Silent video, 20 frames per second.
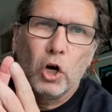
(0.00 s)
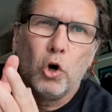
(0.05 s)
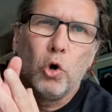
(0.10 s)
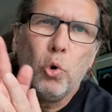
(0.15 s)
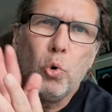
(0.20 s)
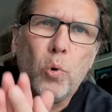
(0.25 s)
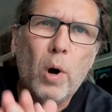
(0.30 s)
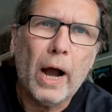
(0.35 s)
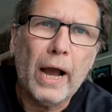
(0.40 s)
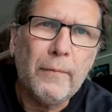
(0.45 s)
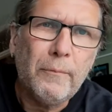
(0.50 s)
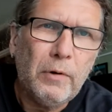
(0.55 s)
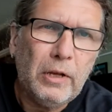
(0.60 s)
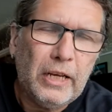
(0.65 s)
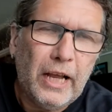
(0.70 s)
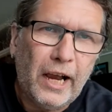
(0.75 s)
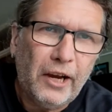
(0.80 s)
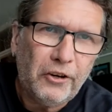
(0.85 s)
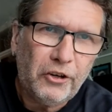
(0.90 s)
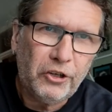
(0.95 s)
who are in
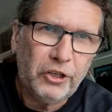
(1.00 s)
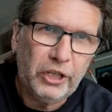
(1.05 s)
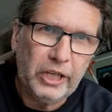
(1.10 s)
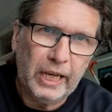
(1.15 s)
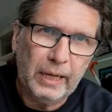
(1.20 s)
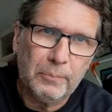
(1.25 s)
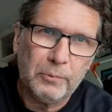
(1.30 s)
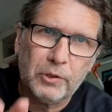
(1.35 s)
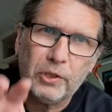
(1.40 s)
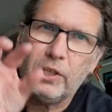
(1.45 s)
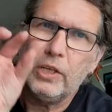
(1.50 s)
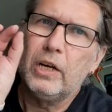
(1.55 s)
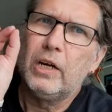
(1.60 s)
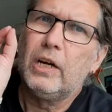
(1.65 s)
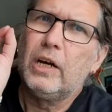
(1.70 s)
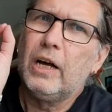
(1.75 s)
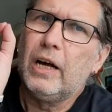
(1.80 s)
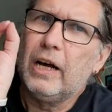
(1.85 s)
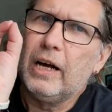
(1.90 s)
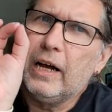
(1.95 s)
relationships
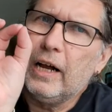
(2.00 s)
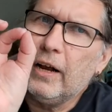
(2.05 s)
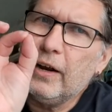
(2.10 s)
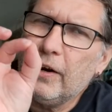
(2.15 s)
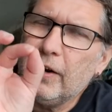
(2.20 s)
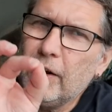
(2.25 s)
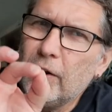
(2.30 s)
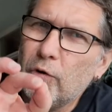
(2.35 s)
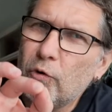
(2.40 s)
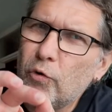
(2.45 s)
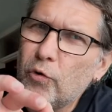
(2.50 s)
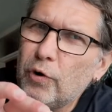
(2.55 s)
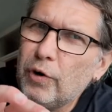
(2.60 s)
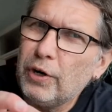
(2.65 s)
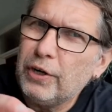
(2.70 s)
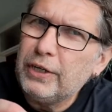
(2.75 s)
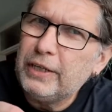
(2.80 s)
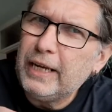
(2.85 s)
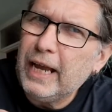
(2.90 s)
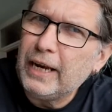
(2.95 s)

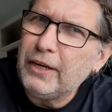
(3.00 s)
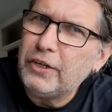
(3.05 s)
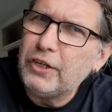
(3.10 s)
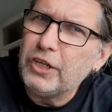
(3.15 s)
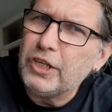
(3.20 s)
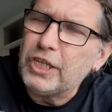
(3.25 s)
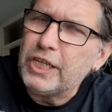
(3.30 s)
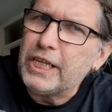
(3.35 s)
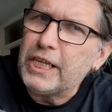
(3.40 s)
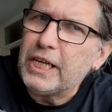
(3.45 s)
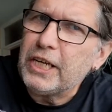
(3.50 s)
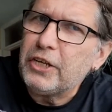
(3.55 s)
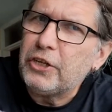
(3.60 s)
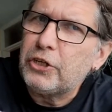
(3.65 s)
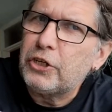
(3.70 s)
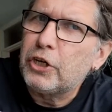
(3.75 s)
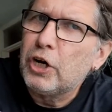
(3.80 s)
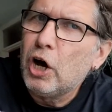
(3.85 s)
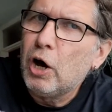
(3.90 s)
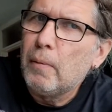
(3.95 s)
that
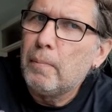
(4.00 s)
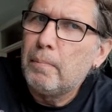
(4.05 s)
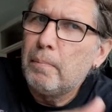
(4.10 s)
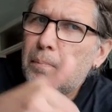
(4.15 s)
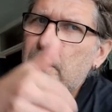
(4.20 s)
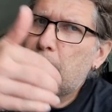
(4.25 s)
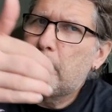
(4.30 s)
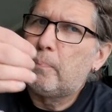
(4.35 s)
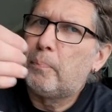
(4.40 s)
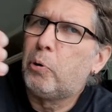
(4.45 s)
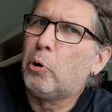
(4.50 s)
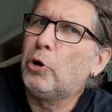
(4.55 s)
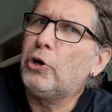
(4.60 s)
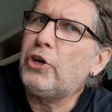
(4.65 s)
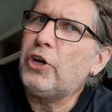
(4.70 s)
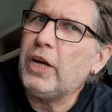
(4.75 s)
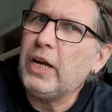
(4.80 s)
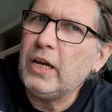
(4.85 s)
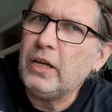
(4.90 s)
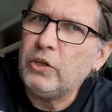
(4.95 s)
need
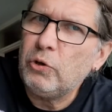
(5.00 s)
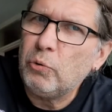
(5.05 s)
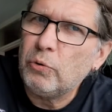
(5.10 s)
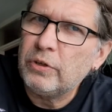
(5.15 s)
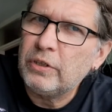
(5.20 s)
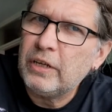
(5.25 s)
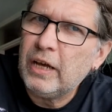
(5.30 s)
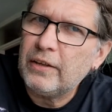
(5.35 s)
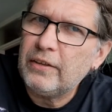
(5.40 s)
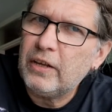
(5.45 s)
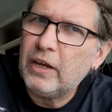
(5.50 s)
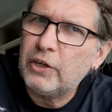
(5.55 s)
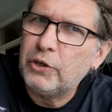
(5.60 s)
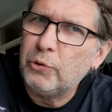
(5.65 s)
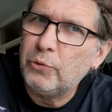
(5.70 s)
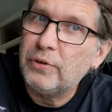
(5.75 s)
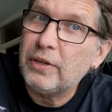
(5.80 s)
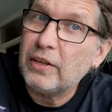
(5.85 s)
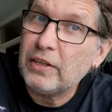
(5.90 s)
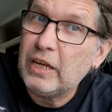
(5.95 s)
pushing to
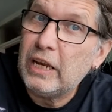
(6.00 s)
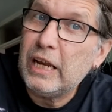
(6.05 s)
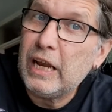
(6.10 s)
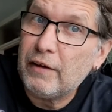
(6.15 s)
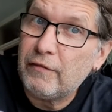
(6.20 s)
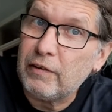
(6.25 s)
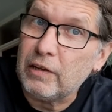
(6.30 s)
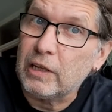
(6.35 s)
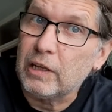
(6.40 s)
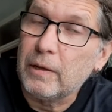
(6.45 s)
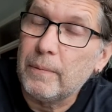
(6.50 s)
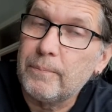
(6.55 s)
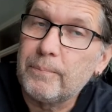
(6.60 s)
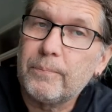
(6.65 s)
another level,